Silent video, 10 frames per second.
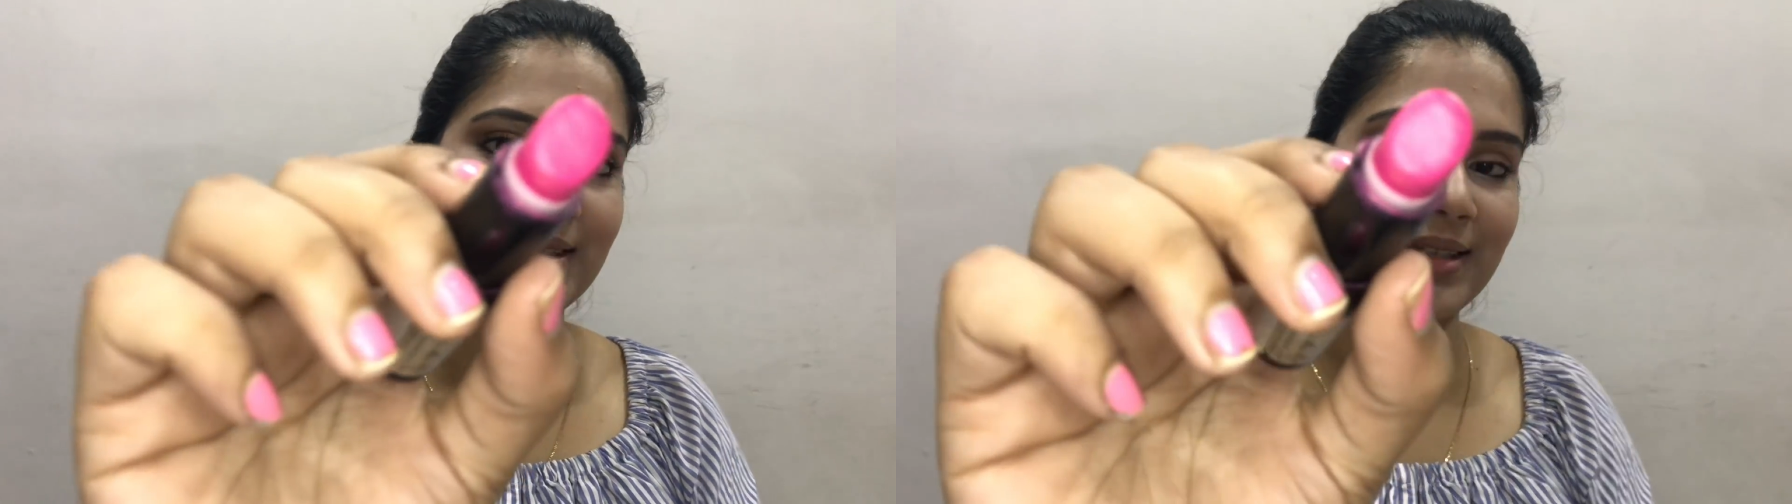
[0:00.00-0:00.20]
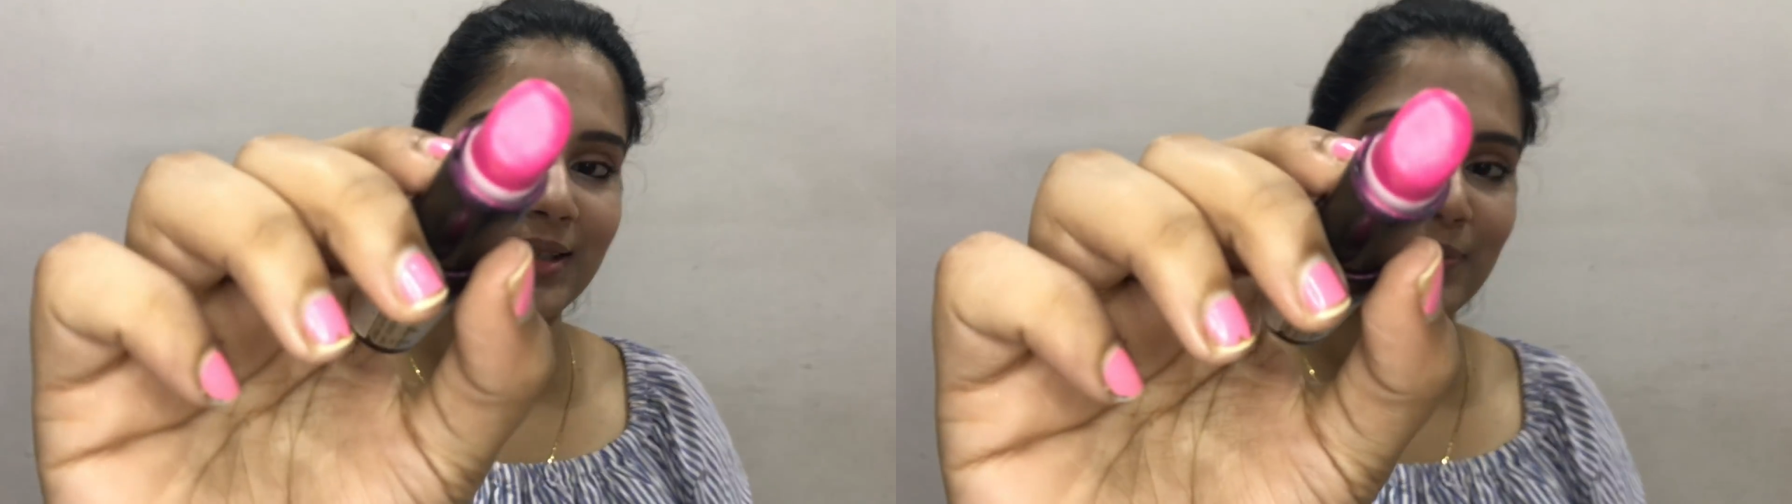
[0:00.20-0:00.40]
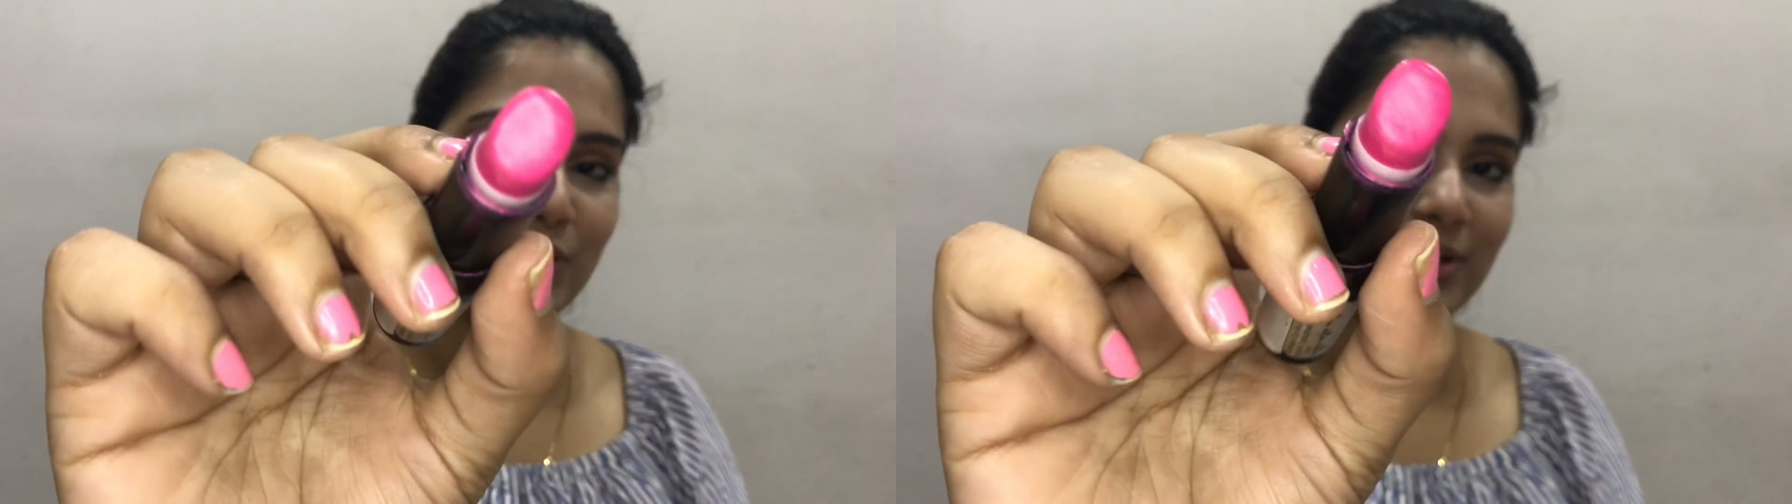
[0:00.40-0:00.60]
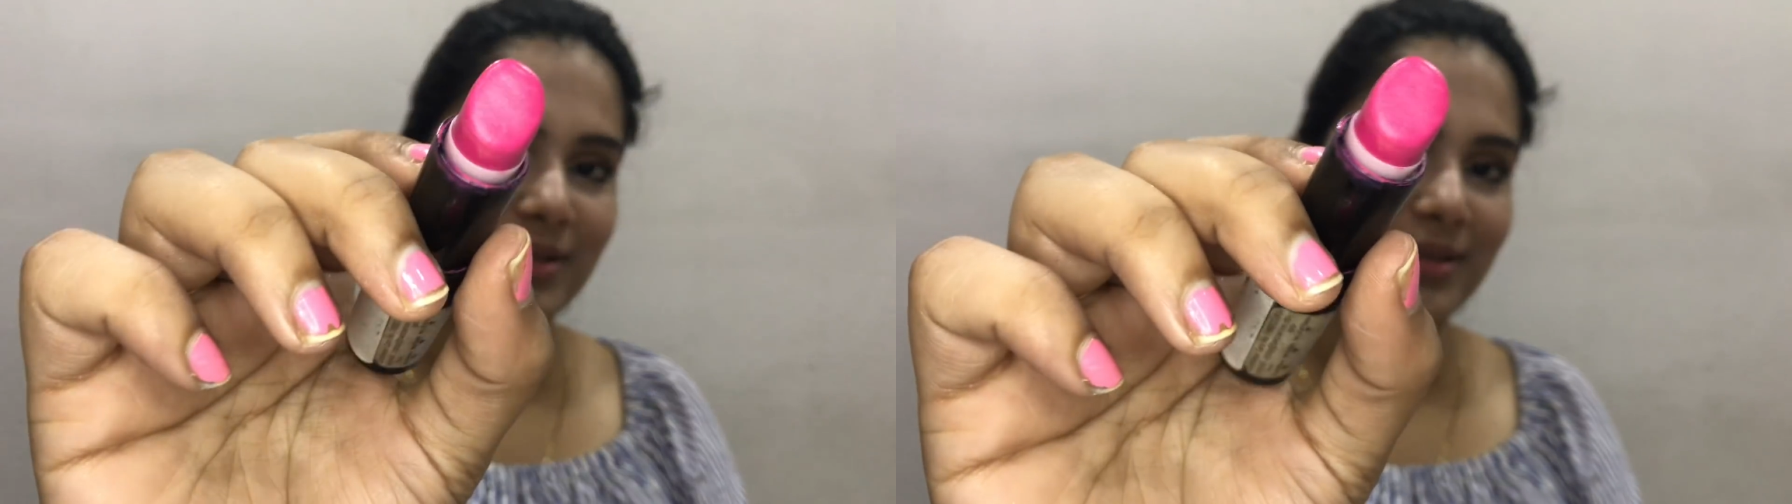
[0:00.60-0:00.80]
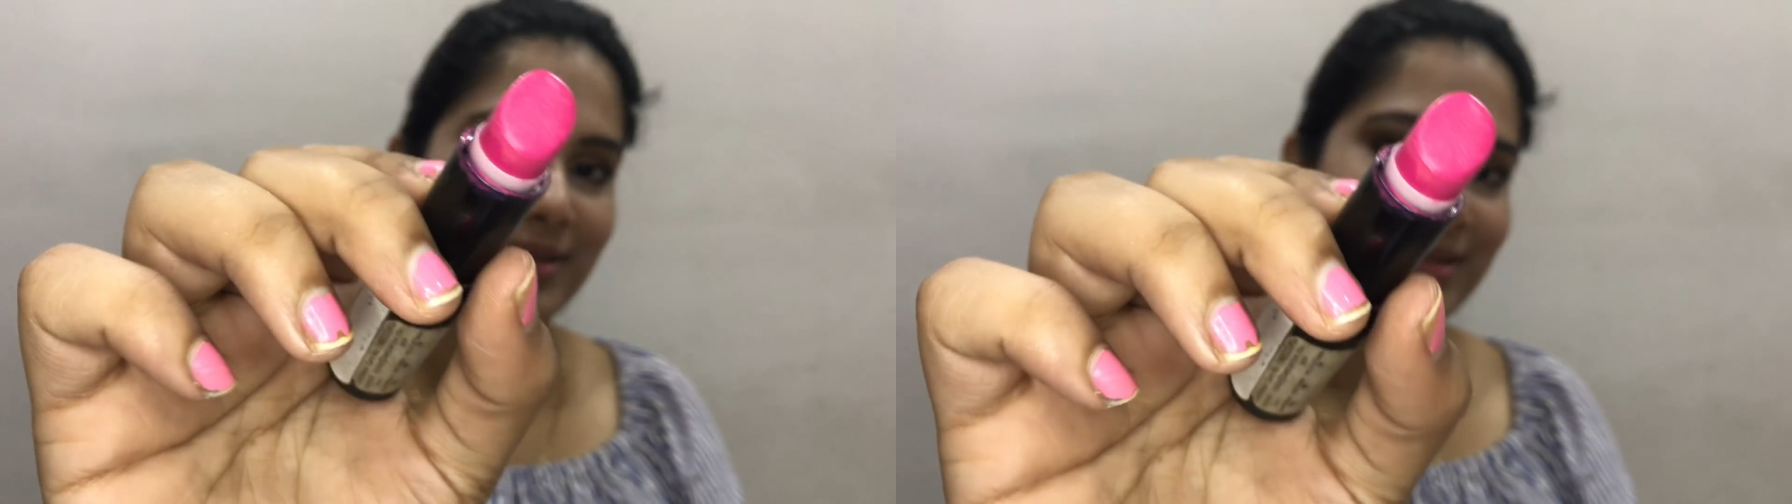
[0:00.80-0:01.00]

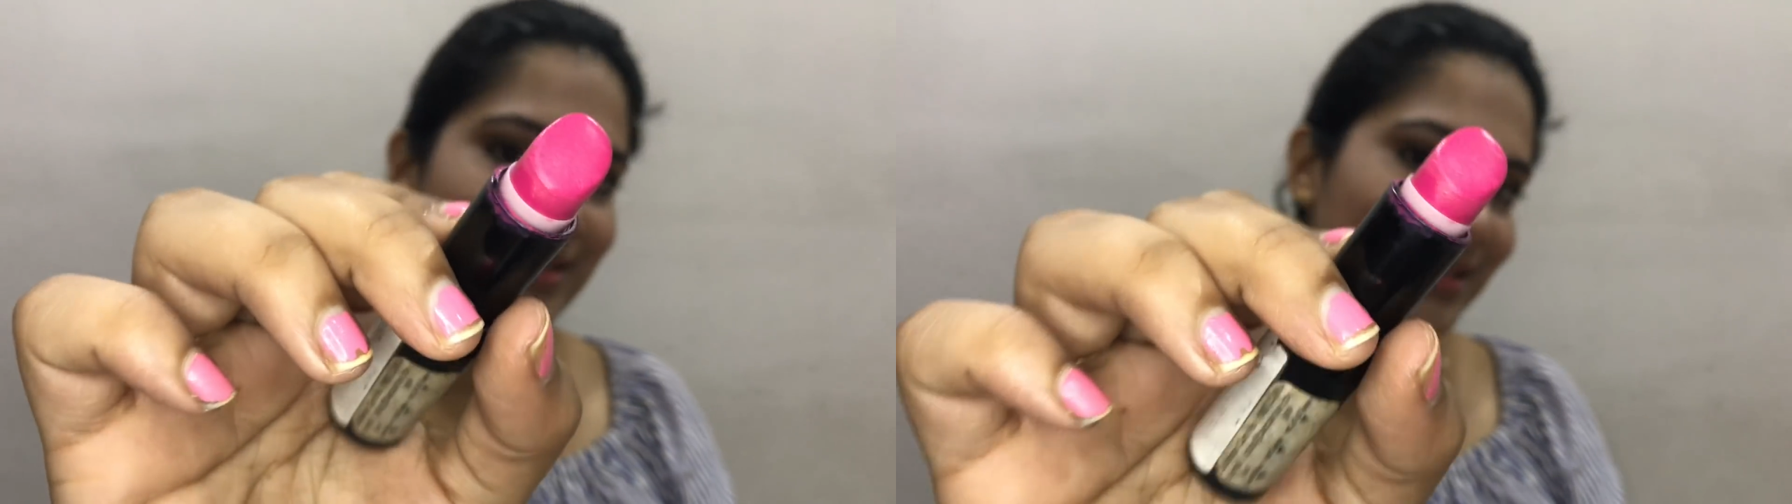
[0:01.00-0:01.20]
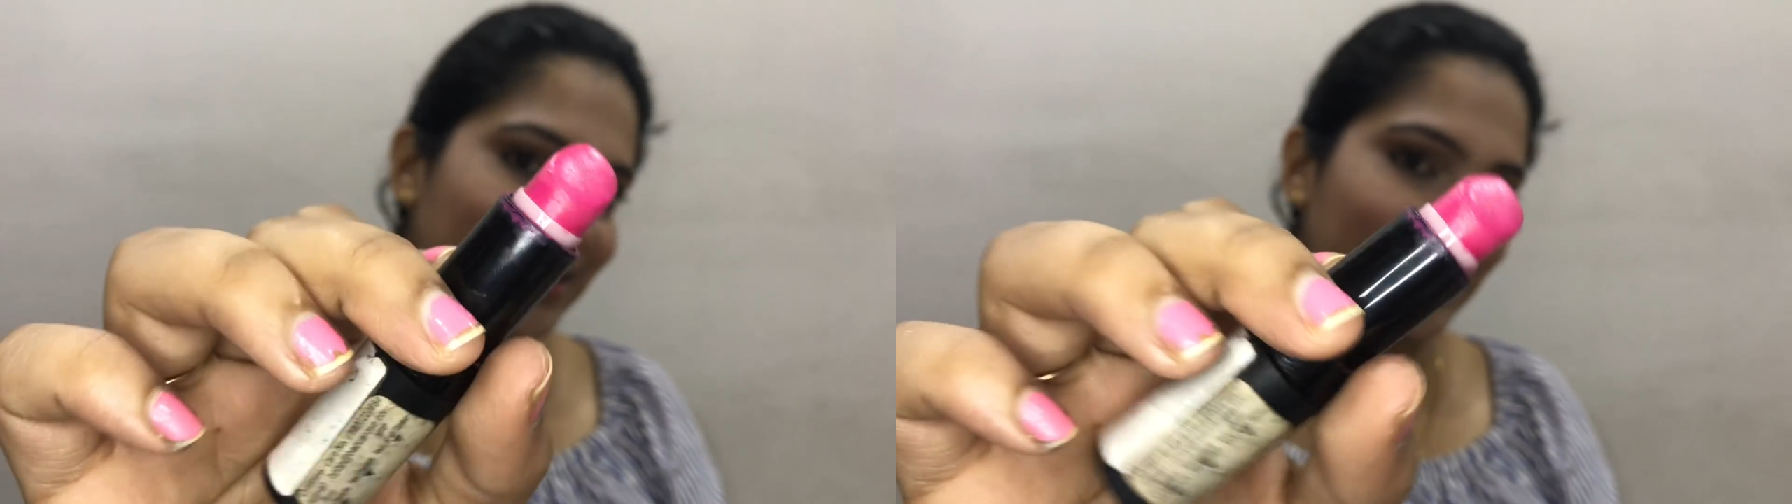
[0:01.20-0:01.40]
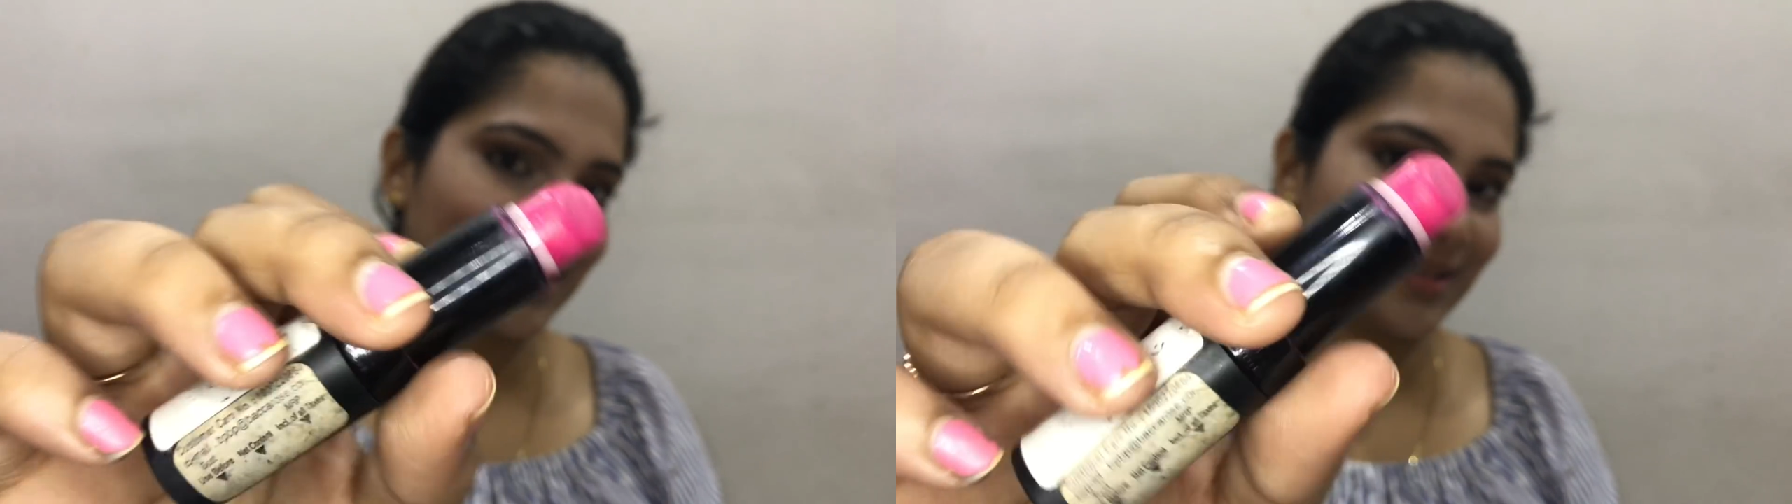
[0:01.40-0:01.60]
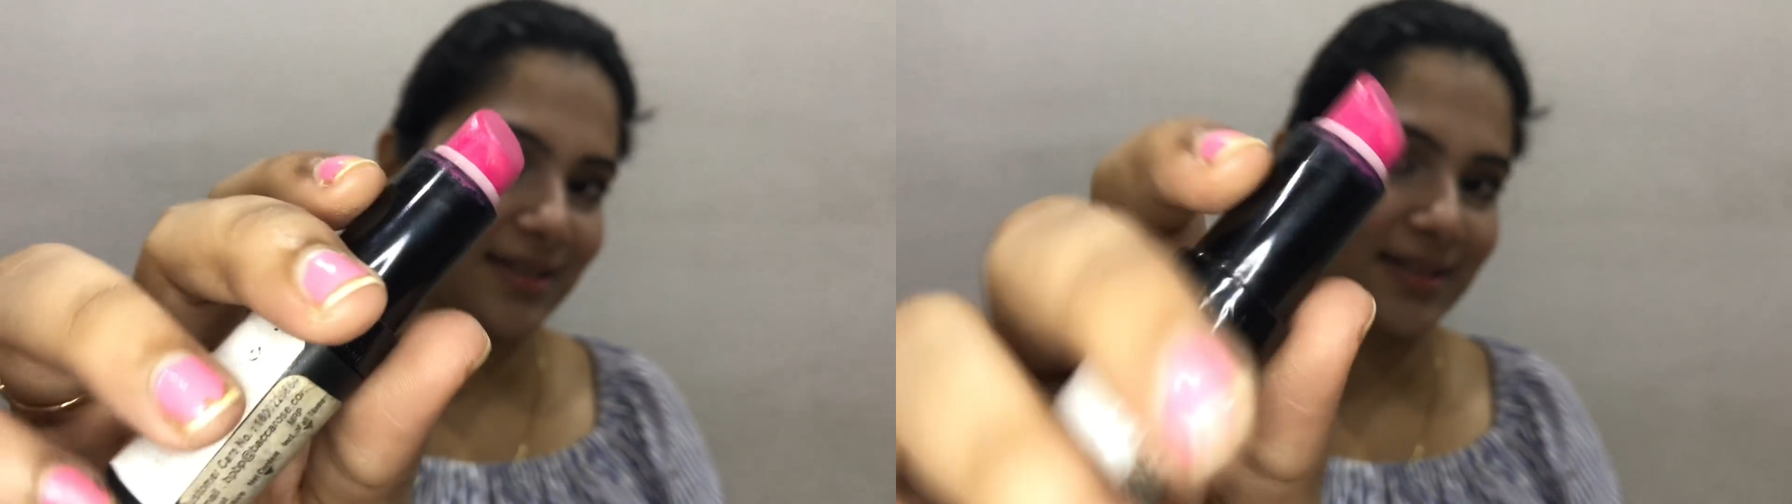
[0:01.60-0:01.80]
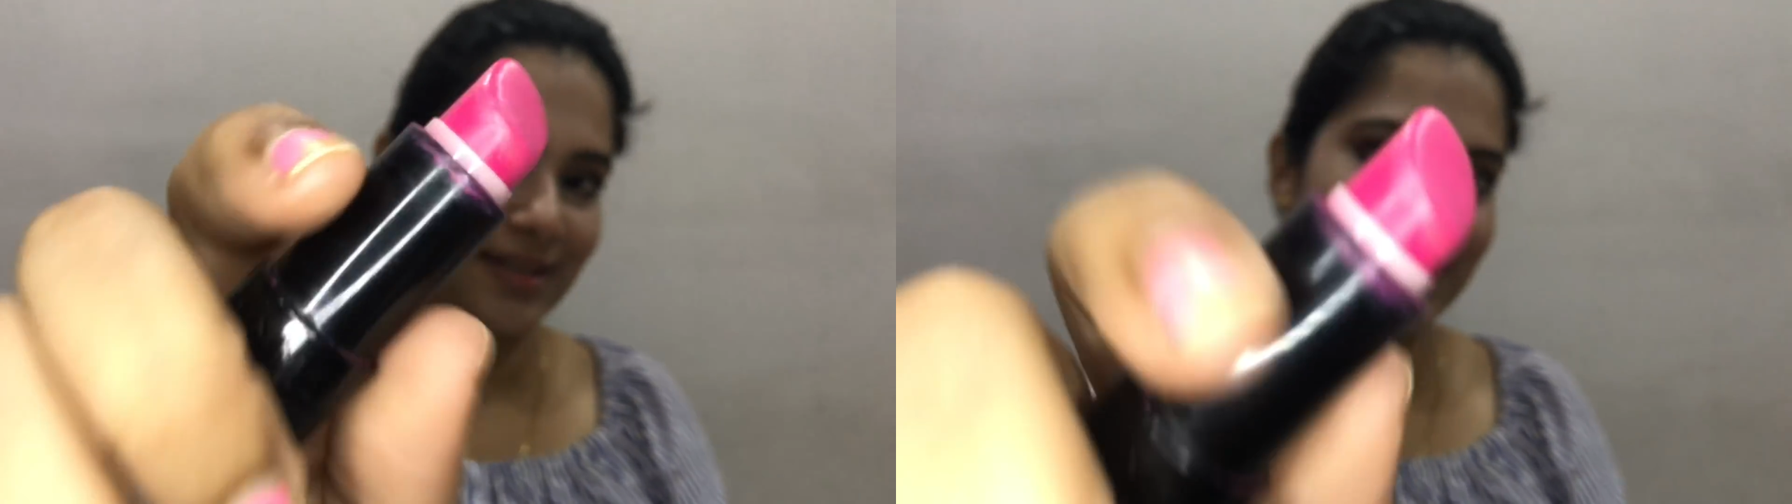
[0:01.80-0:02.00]
Moss
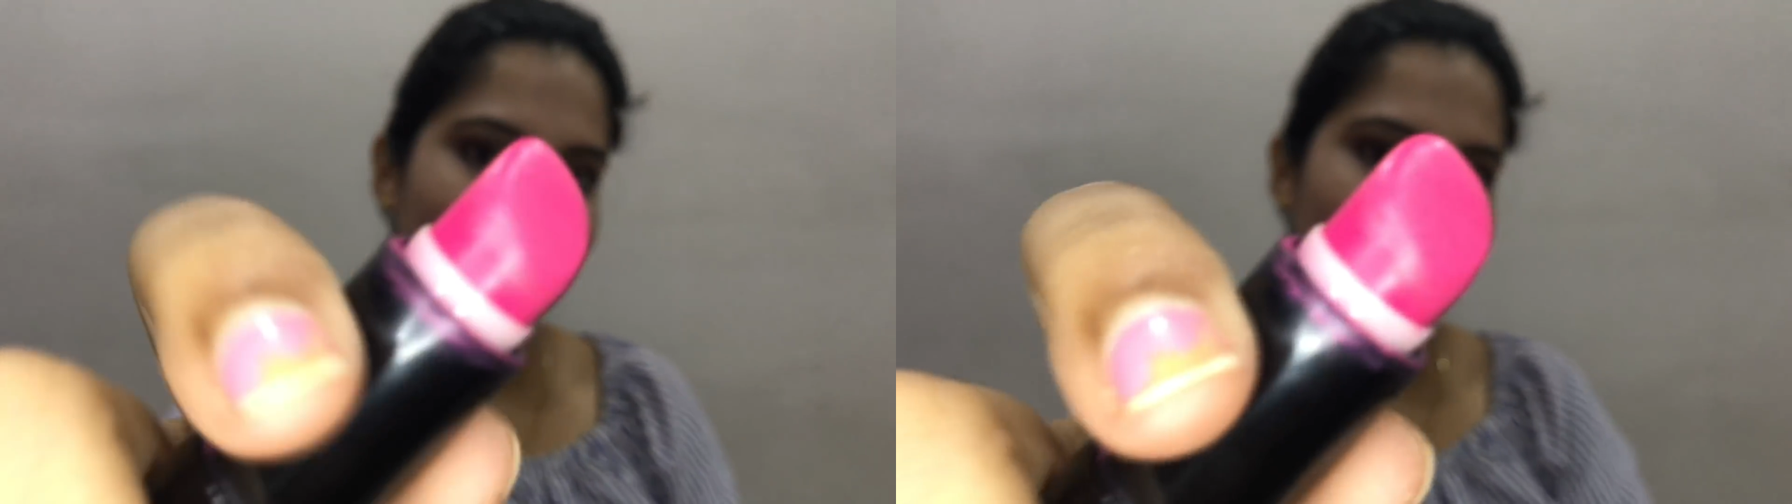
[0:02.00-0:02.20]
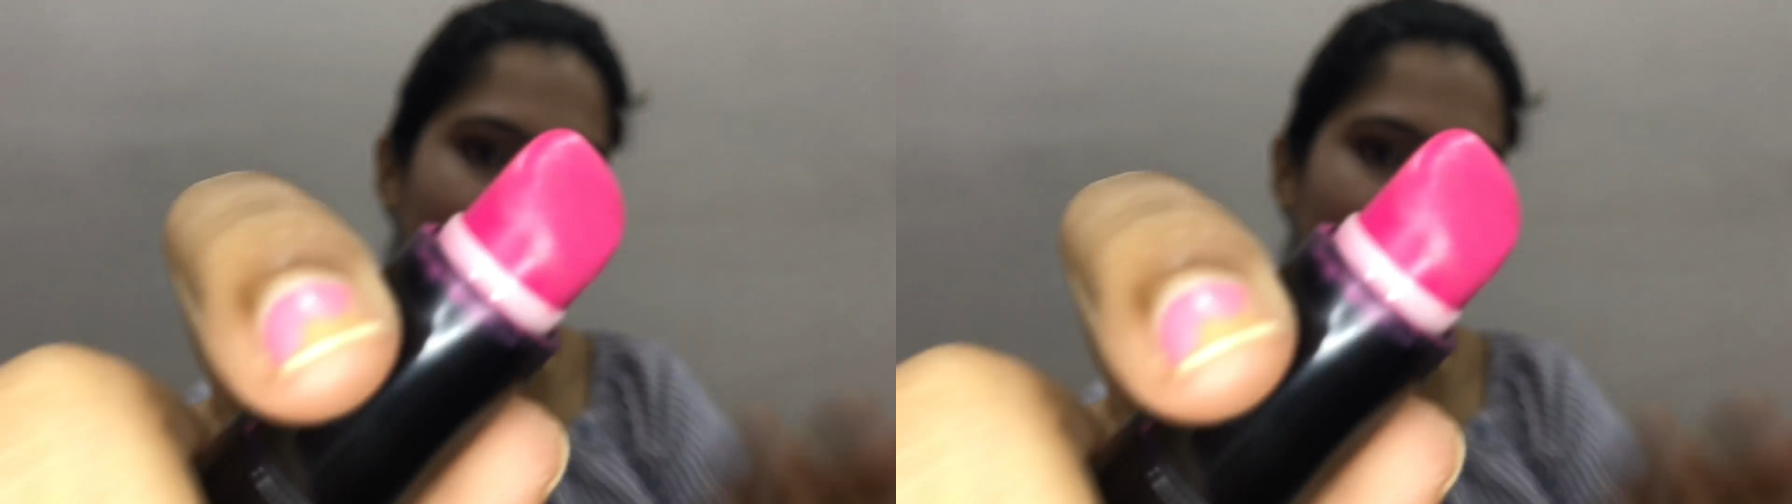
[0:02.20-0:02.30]
by